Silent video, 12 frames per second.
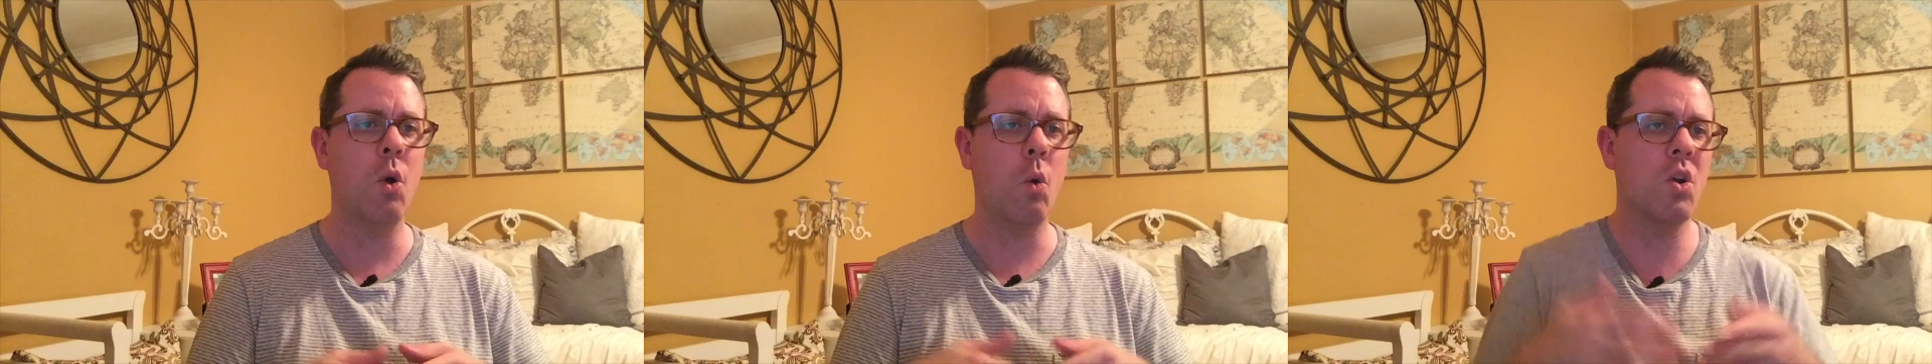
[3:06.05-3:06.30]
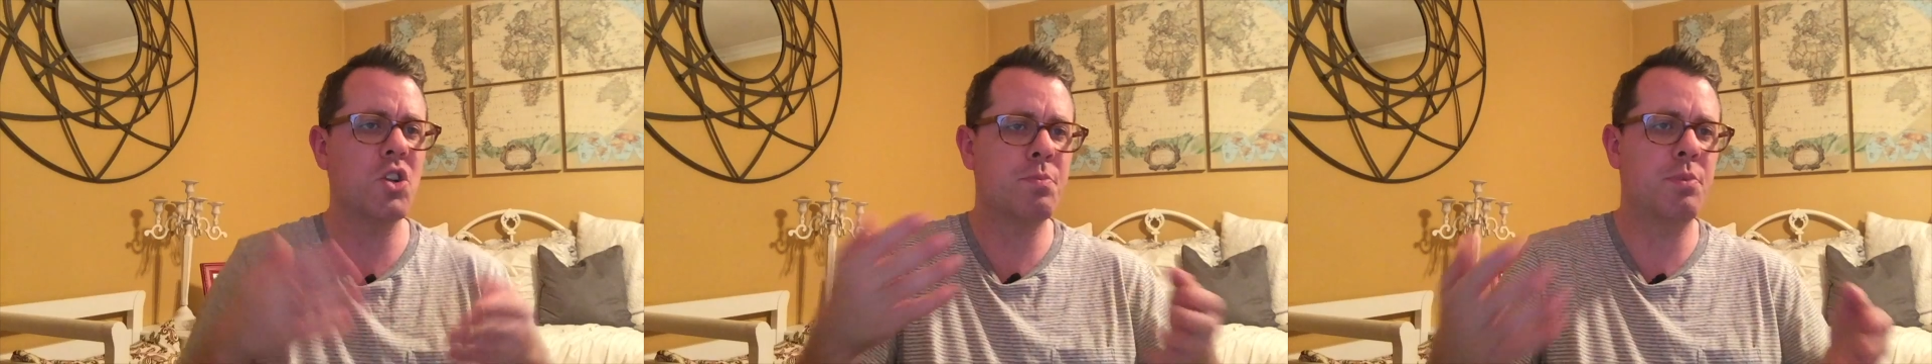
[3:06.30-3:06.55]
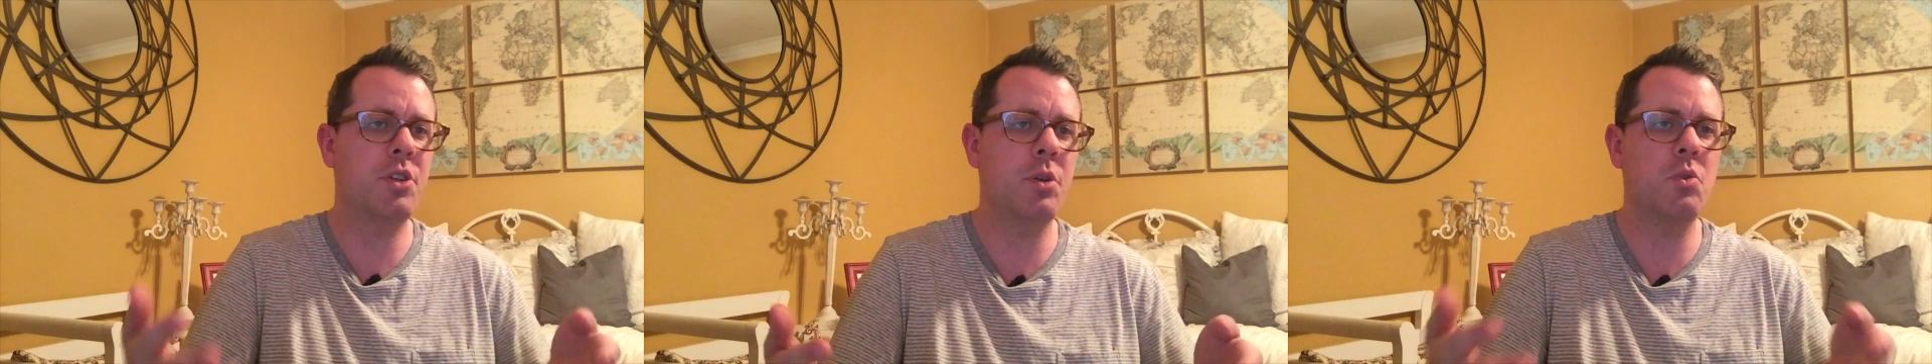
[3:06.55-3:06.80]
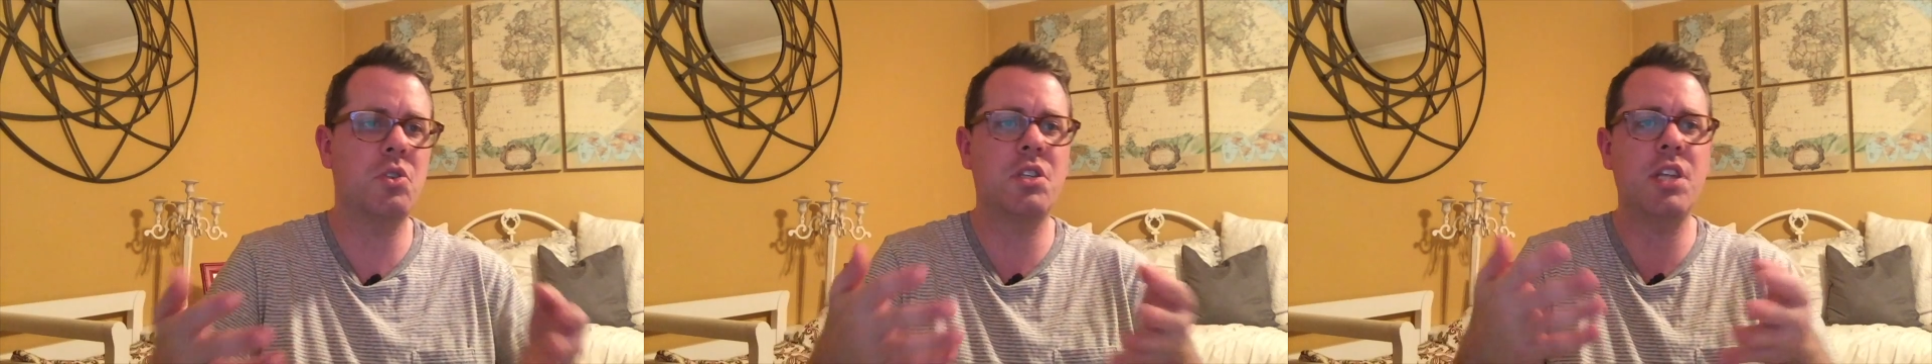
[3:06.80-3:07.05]
or has
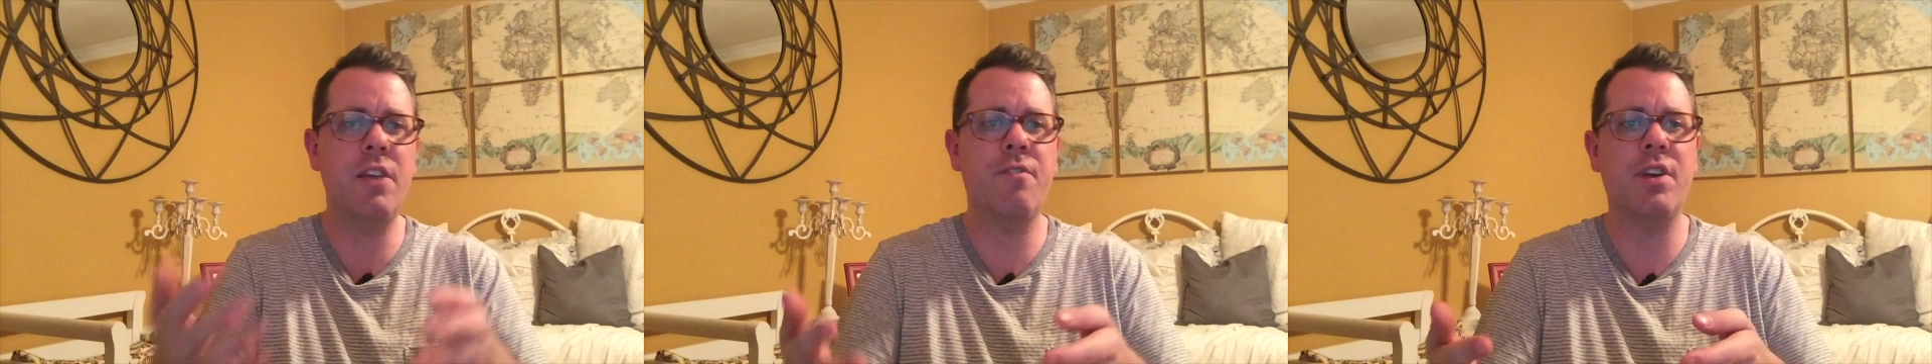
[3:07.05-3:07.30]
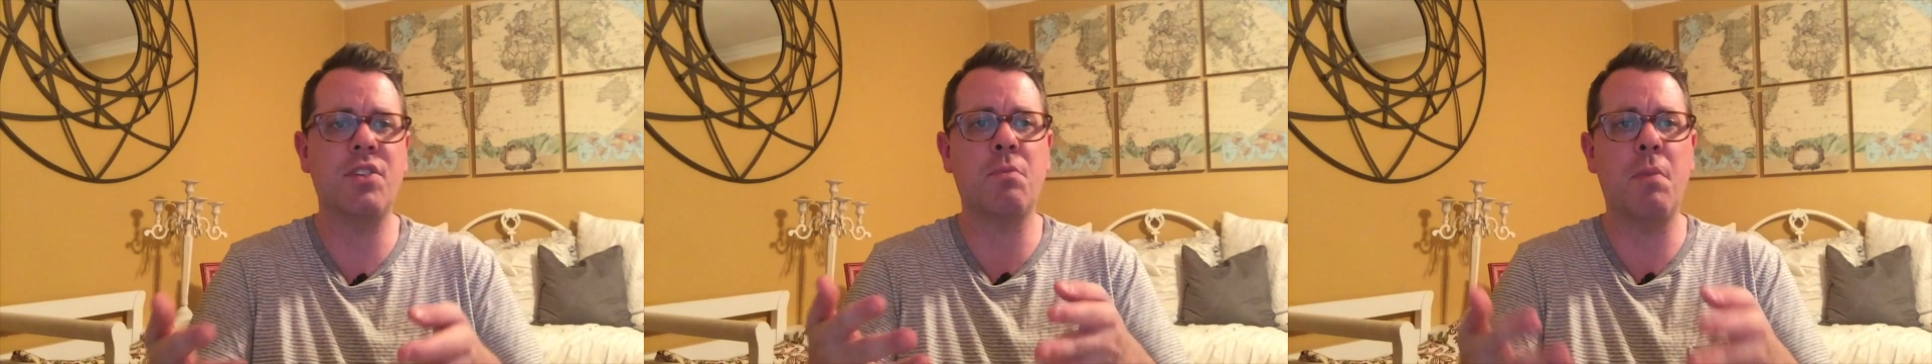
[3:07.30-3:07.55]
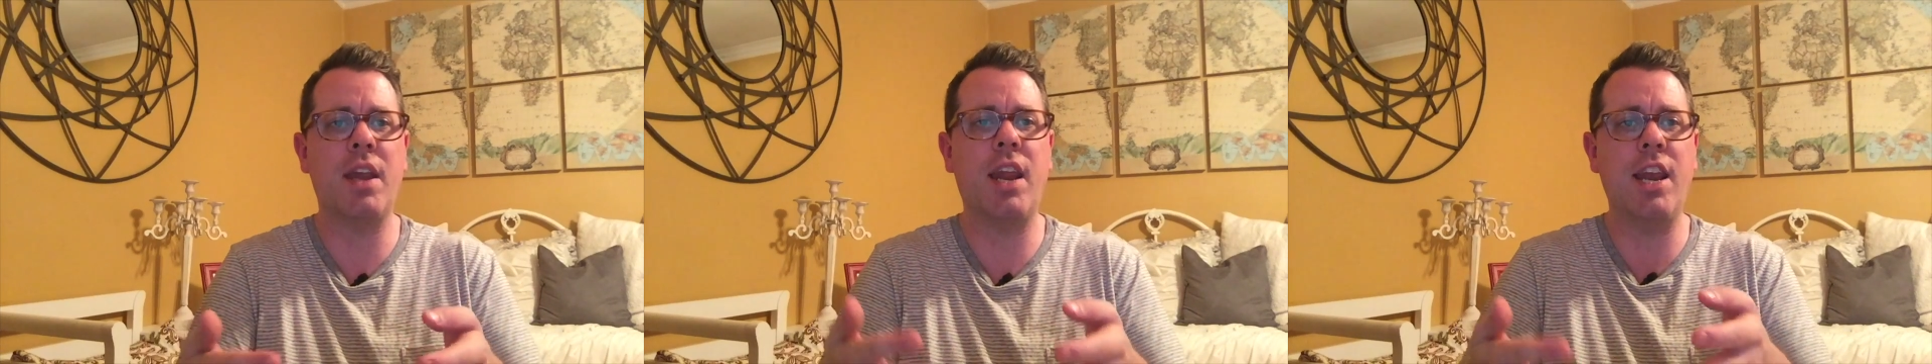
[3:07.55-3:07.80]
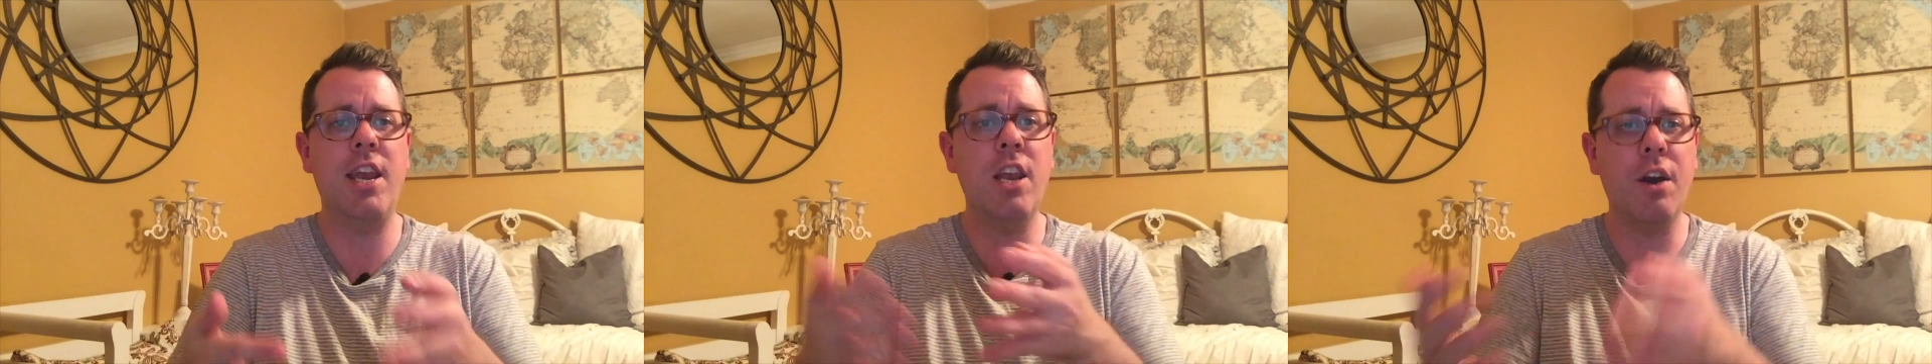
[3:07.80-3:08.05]
Purdue's defense made
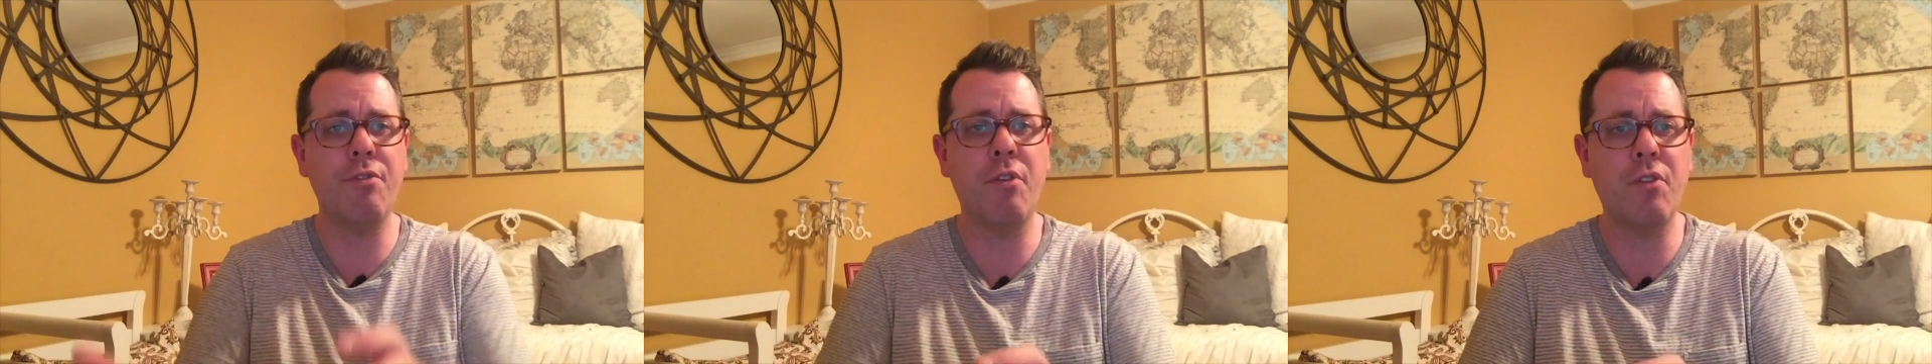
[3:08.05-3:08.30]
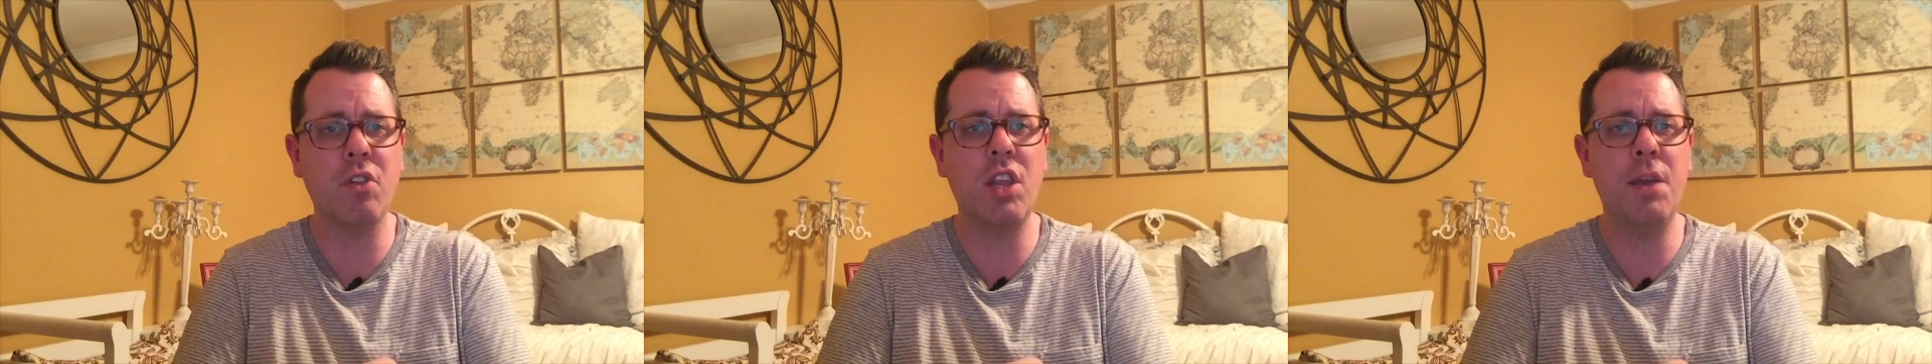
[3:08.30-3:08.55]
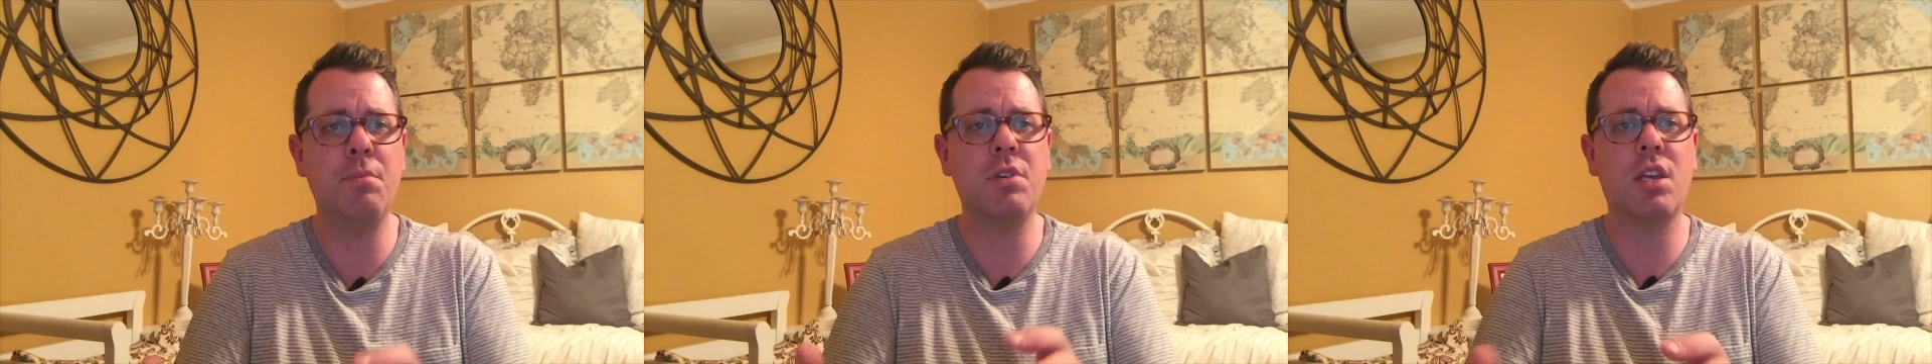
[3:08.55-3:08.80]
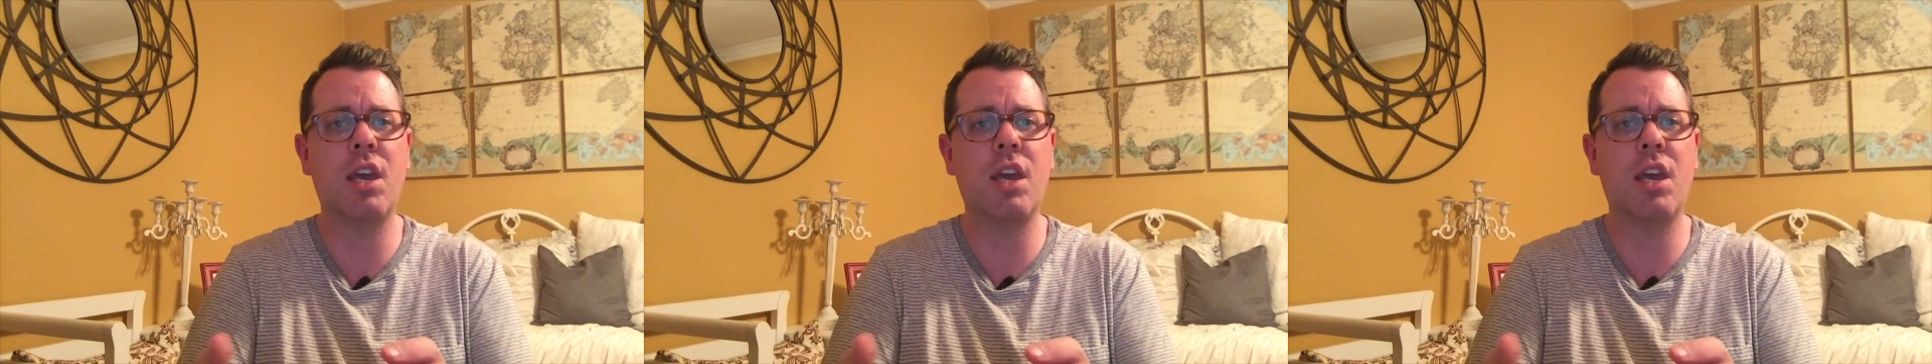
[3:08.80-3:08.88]
enough of a leap to